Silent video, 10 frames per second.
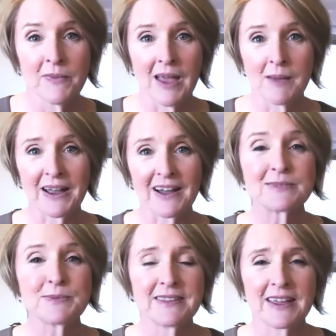And my
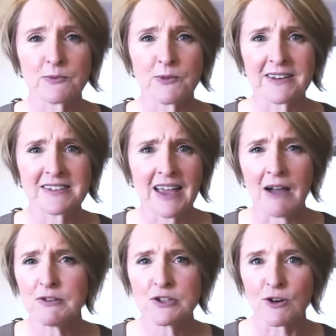husband then went,
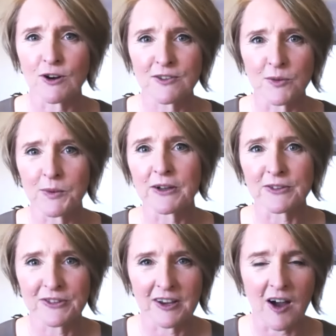haven't you heard the
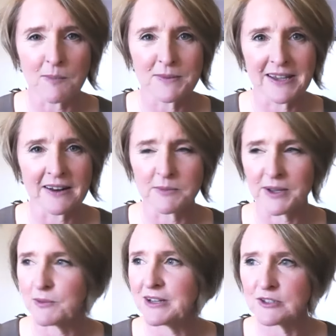Wiggles sing hot potato? I'm
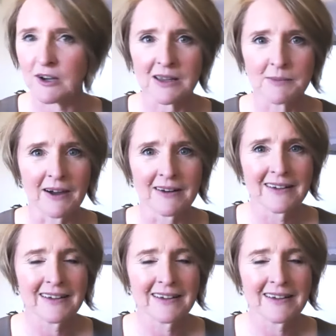like, what are you talking about?